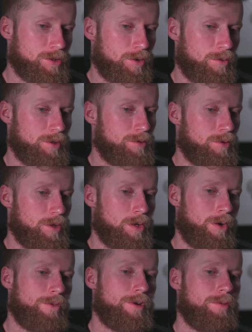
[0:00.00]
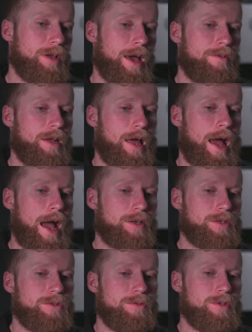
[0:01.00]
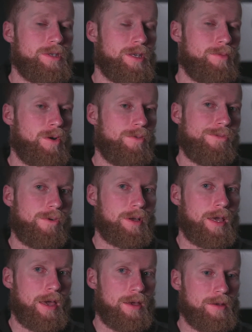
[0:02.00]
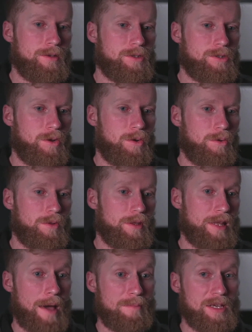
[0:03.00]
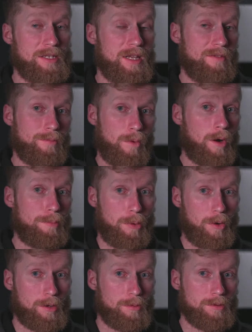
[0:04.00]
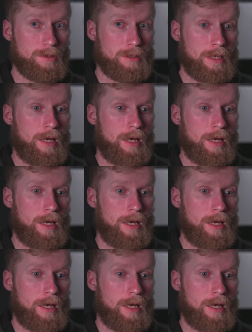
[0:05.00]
which we'll go over, we have an Axum CMO 4K, so that makes it even more portable,